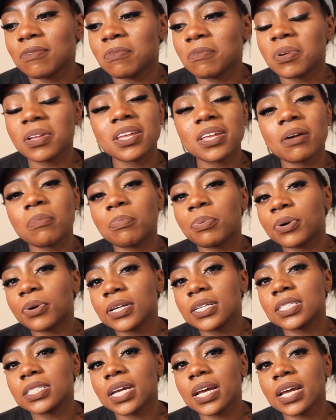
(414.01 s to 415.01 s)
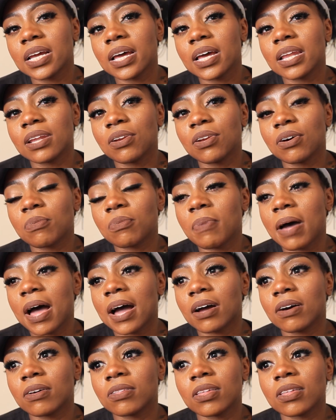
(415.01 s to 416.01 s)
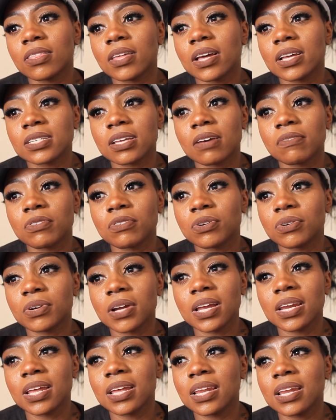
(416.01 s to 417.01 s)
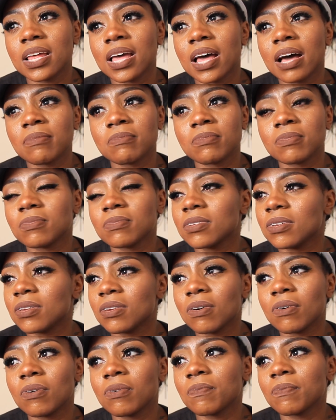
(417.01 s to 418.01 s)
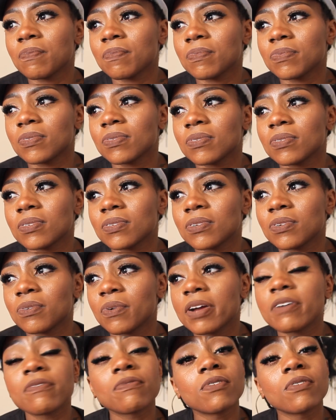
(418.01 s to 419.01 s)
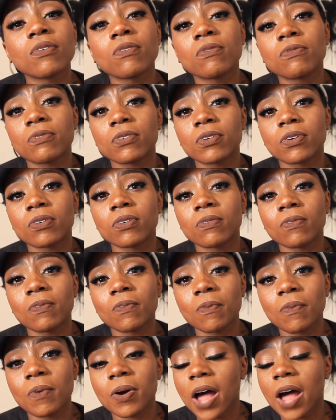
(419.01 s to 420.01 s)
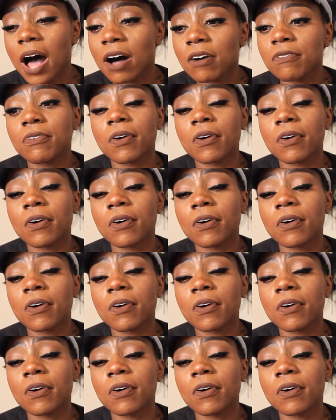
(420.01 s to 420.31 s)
really appreciate and look back on the things I've created. I'm, you know, grateful for how